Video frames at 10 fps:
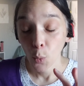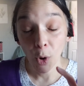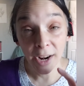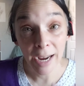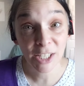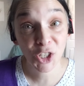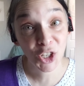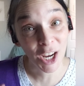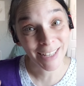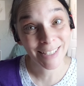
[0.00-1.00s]
What I
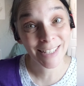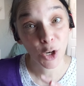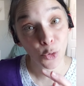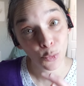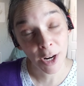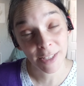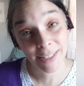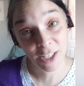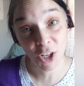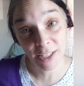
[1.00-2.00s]
just
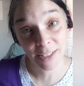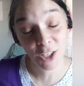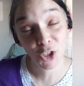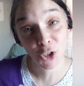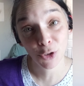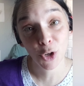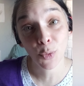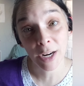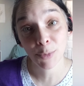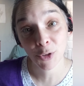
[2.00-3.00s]
showed you
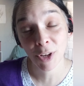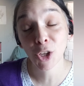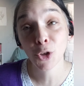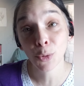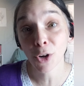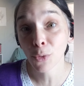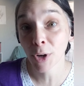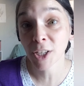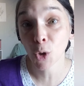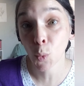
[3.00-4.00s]
what I'm doing. You are
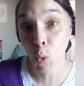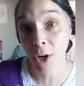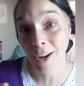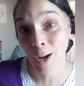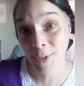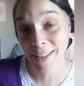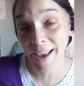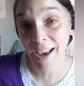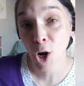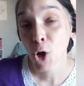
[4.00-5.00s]
going to work up to that